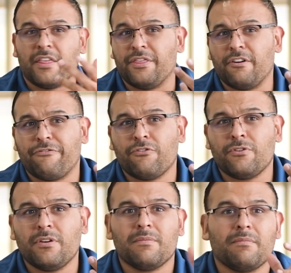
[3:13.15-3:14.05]

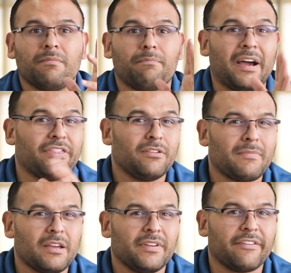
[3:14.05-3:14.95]
Therefore, Python
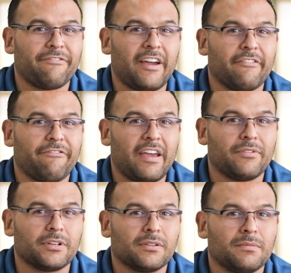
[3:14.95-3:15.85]
might be the fan
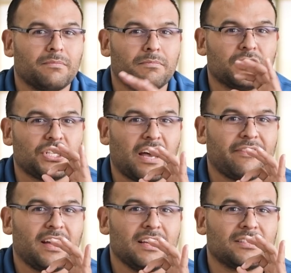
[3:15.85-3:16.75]
favorite, but
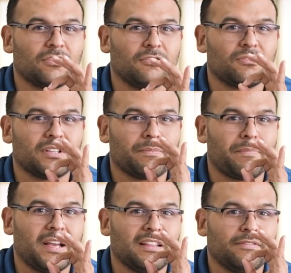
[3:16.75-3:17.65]
Java is also a
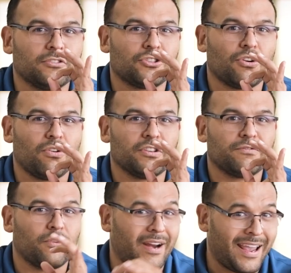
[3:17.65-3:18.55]
dependable choice
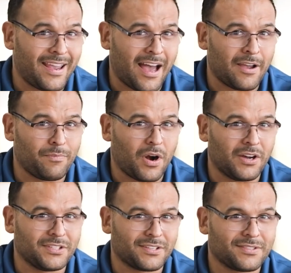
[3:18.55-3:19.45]
for AI
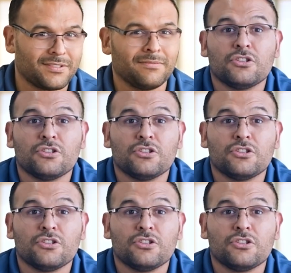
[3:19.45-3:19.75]
projects.